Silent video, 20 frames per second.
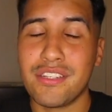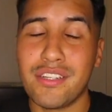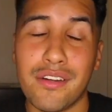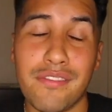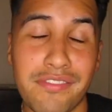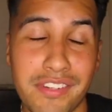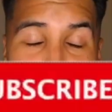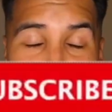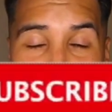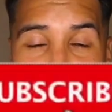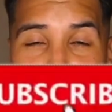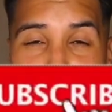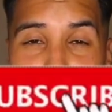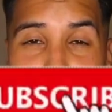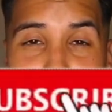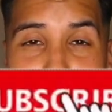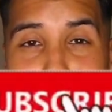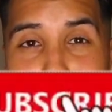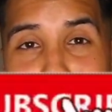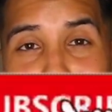don't forget to
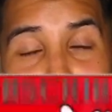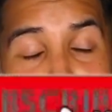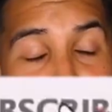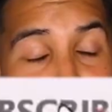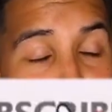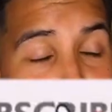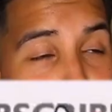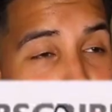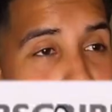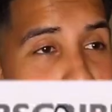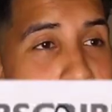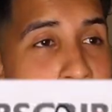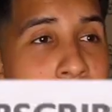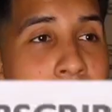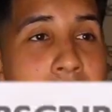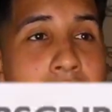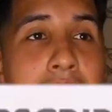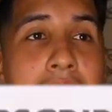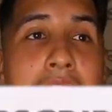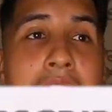subscribe
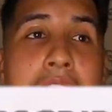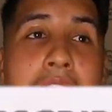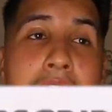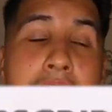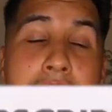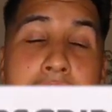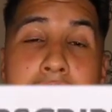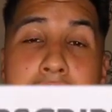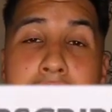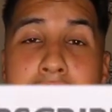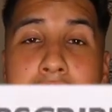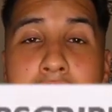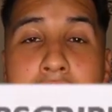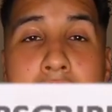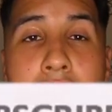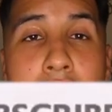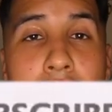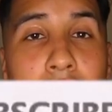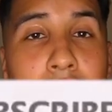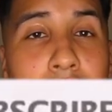and
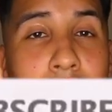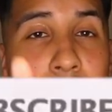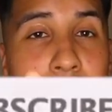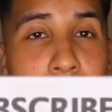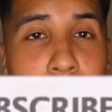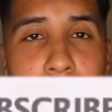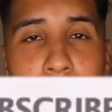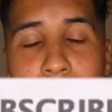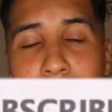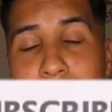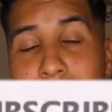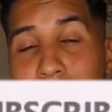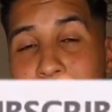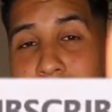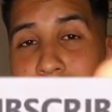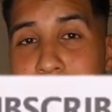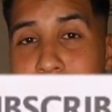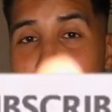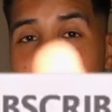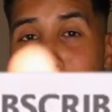like this
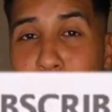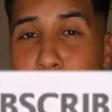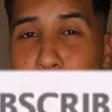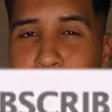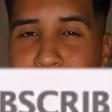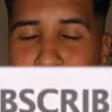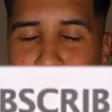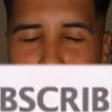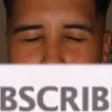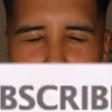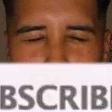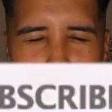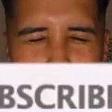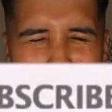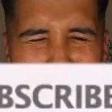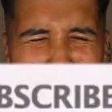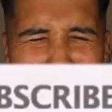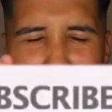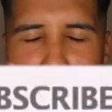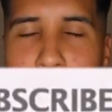video.
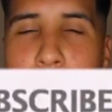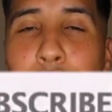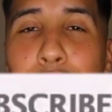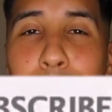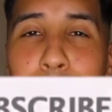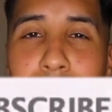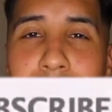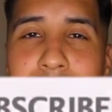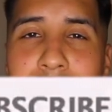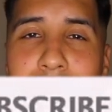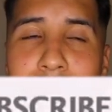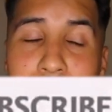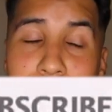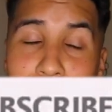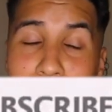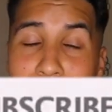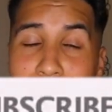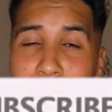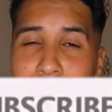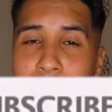I'd appreciate it a
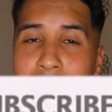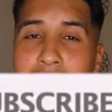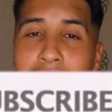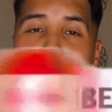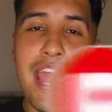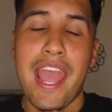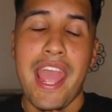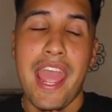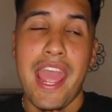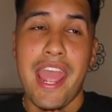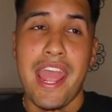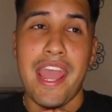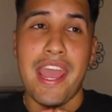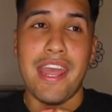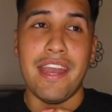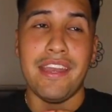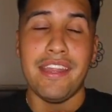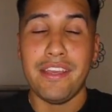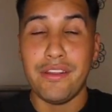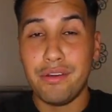lot,
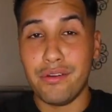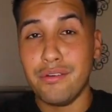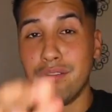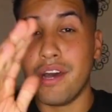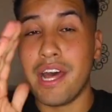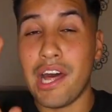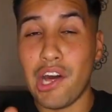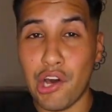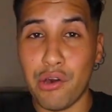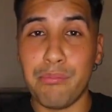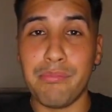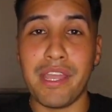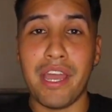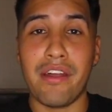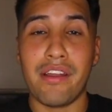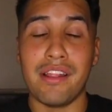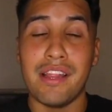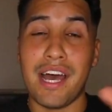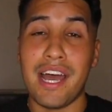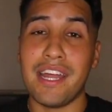and it'll help me
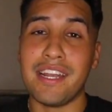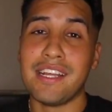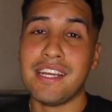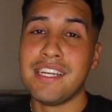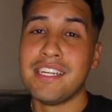out a lot.